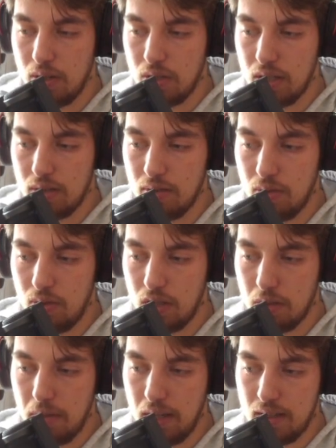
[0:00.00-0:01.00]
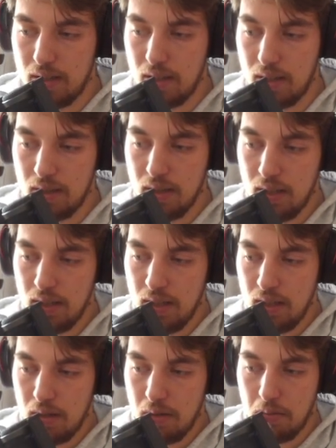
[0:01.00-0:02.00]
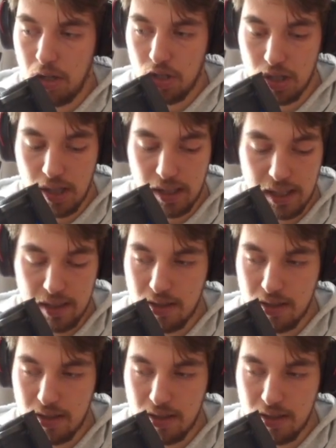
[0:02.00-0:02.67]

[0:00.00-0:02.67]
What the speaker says: You can make the Margin-Inline-End